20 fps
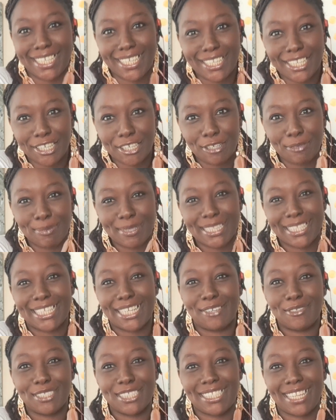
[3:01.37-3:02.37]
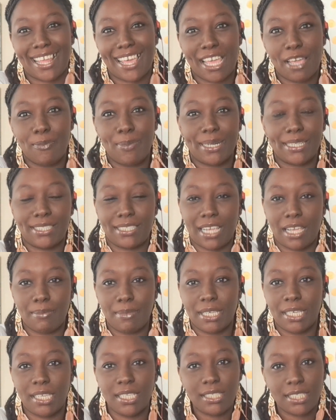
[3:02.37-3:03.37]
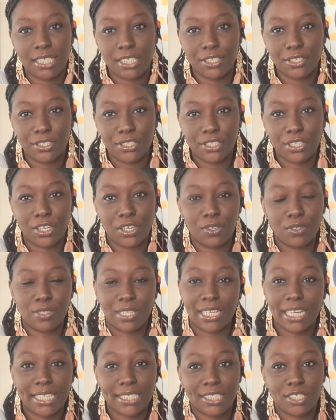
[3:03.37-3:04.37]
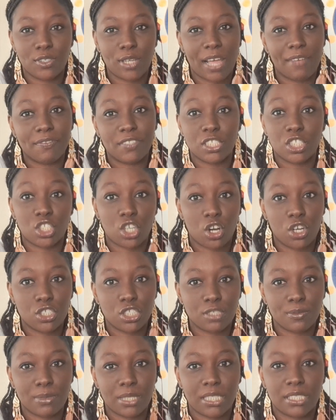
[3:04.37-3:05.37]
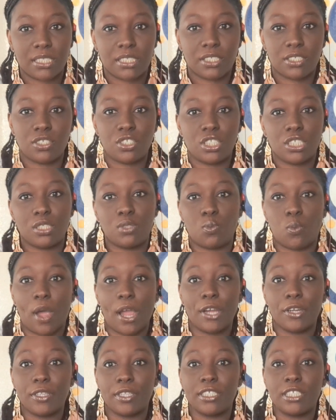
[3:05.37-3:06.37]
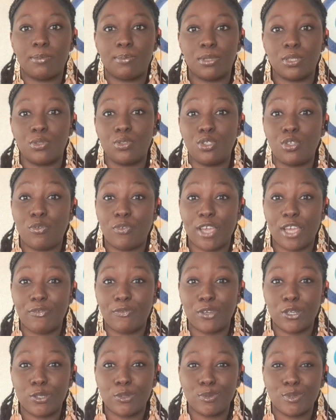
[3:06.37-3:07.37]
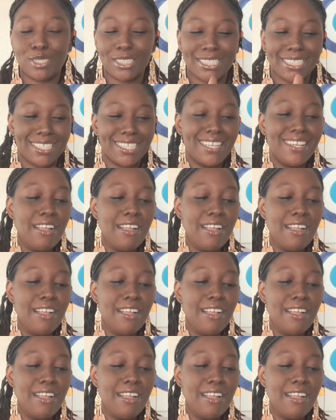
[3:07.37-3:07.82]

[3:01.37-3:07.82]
to get here, but then I was like, by the time it gets here, you know, then I still have to charge them because they're just wireless Bluetooth headphones.